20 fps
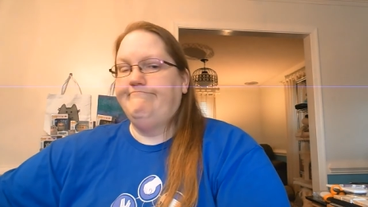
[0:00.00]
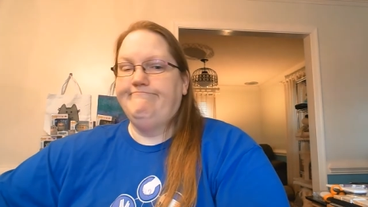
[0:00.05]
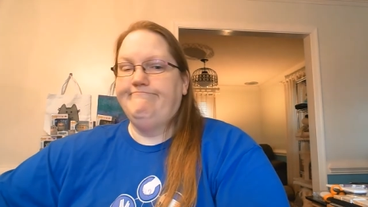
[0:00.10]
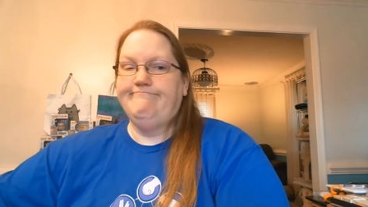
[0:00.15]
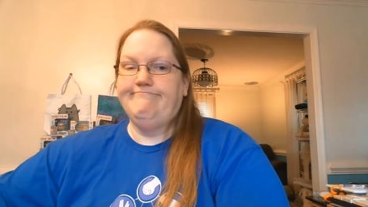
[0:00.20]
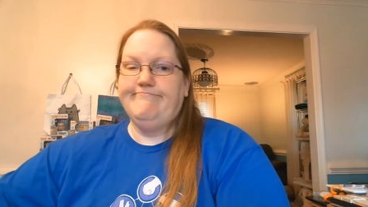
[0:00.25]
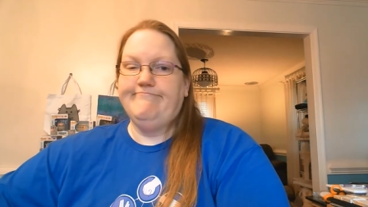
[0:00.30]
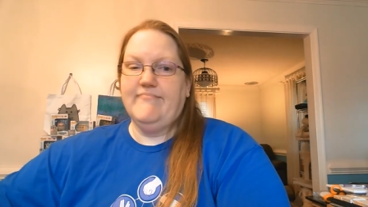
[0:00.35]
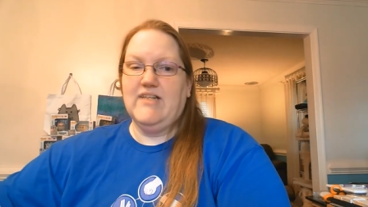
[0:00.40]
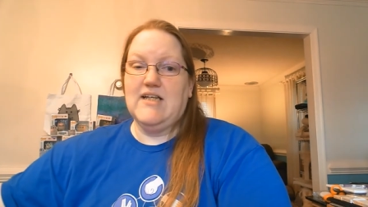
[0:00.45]

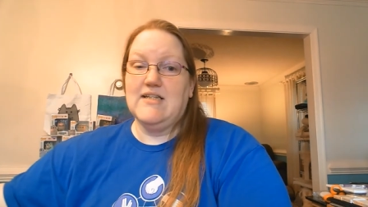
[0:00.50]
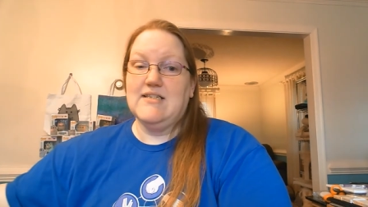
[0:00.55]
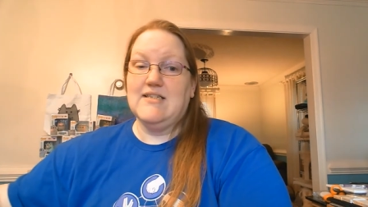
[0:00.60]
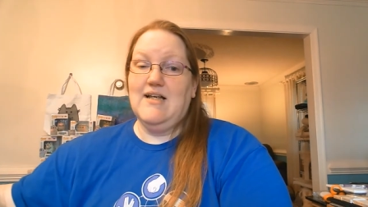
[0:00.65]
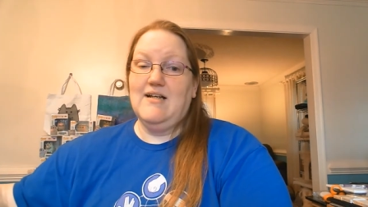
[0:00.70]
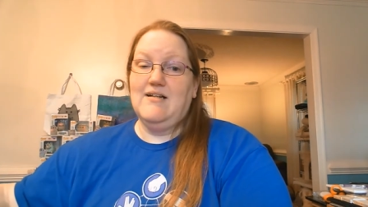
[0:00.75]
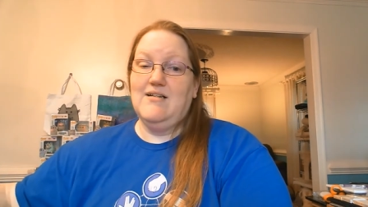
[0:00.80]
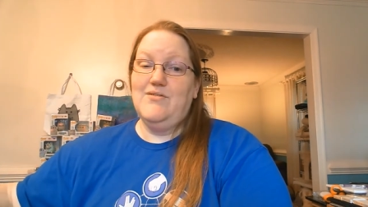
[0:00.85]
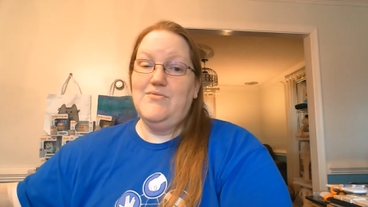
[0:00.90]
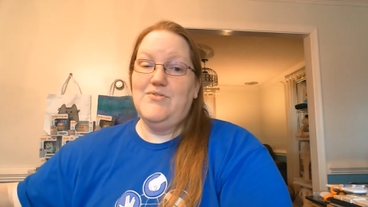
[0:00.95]
Because
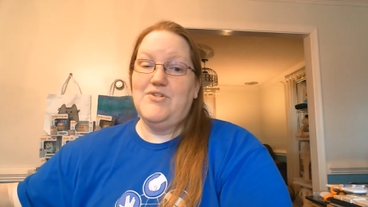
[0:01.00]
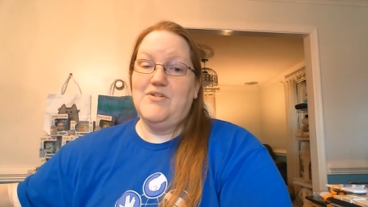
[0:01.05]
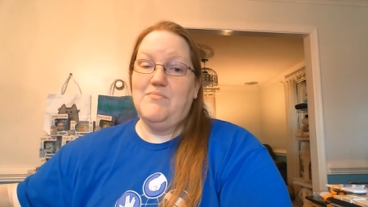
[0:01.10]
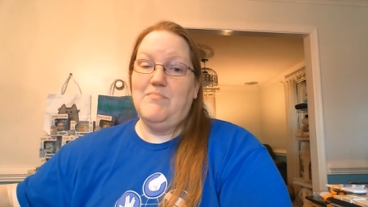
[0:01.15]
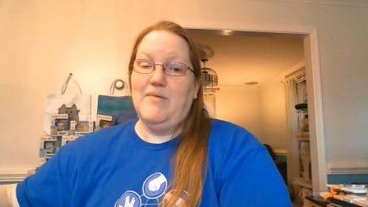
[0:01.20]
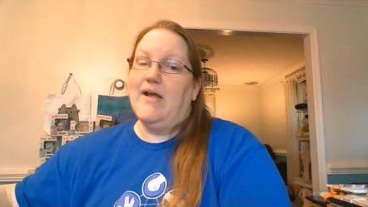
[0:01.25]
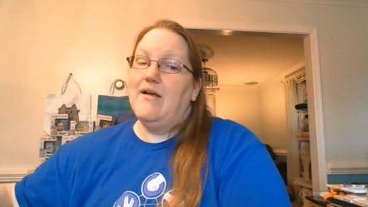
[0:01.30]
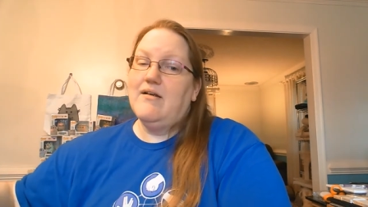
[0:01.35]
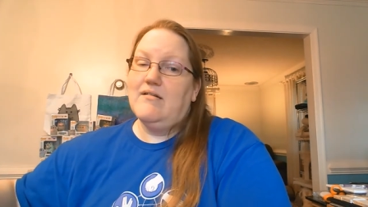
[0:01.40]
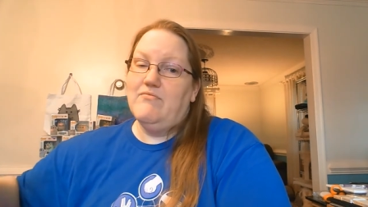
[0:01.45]
that includes
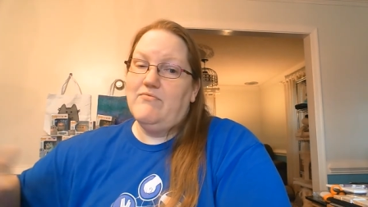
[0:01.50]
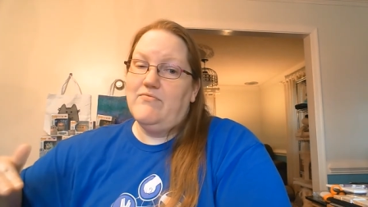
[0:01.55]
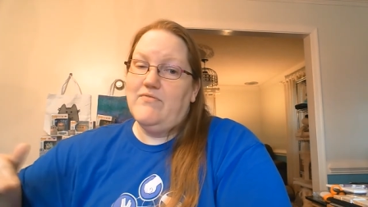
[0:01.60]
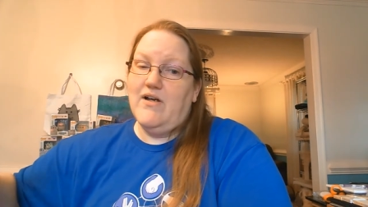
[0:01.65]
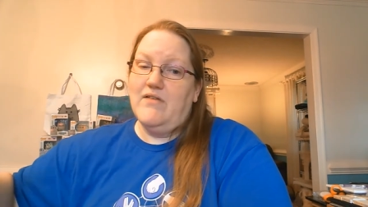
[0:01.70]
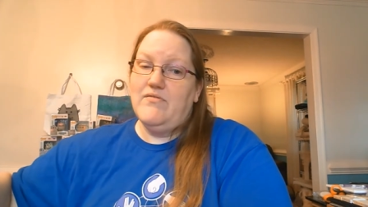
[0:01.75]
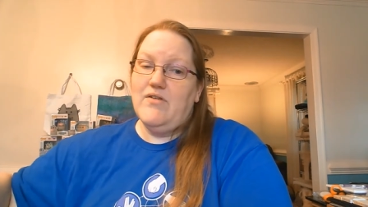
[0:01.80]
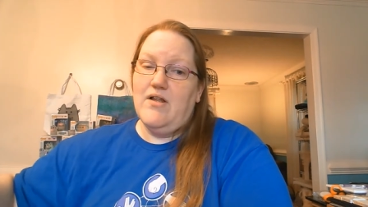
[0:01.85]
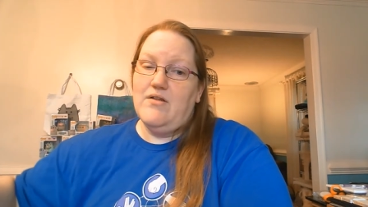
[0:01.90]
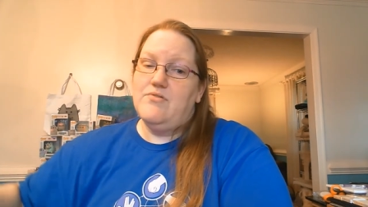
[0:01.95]
shipping,
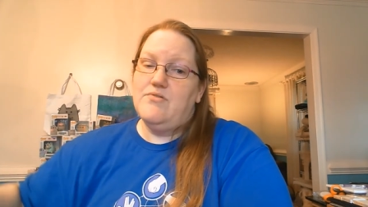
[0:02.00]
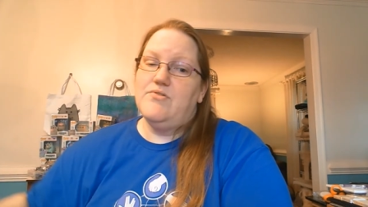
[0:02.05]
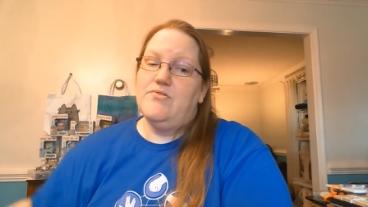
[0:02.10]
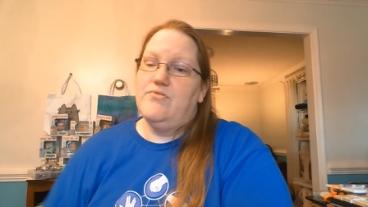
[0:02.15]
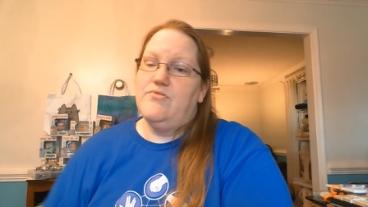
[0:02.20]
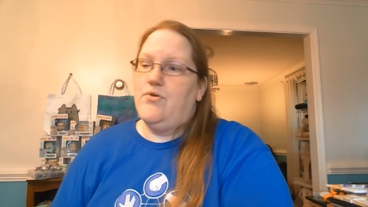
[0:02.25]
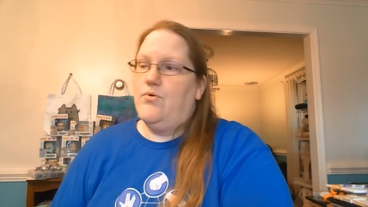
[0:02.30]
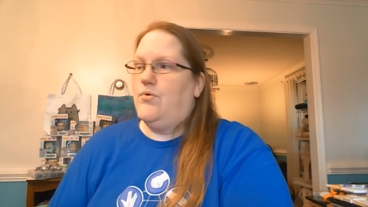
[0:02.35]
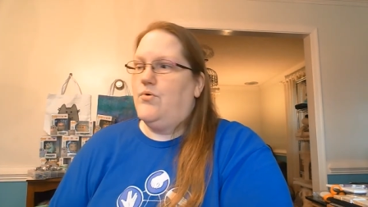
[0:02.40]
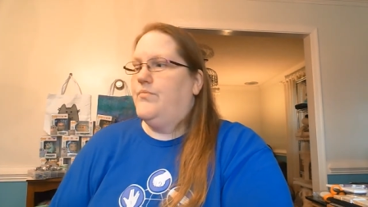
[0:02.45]
$5
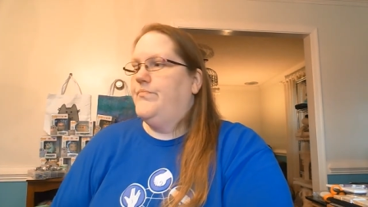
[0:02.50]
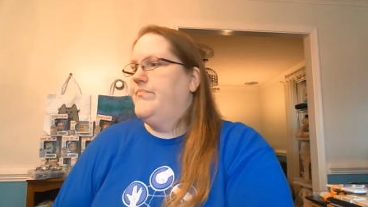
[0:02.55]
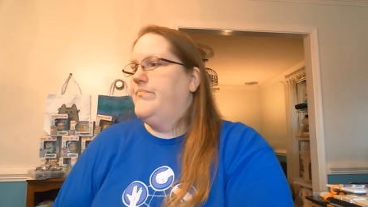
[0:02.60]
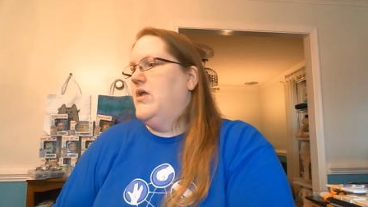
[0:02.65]
total.